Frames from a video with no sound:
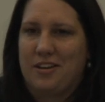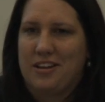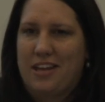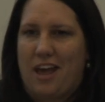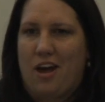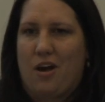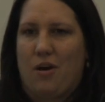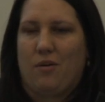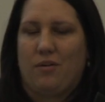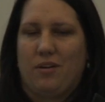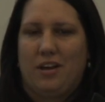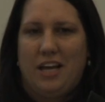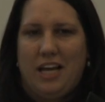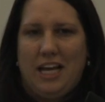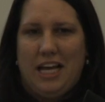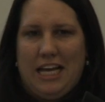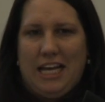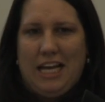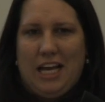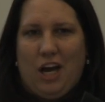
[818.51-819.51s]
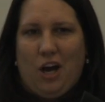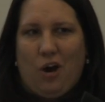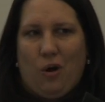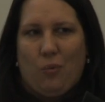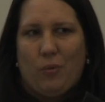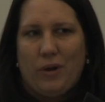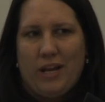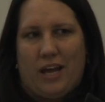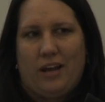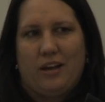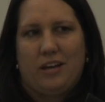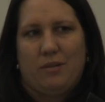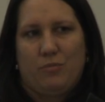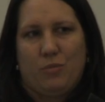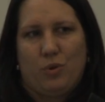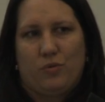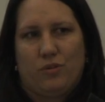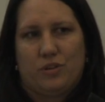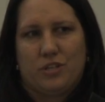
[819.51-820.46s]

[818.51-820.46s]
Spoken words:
Now, we're now going to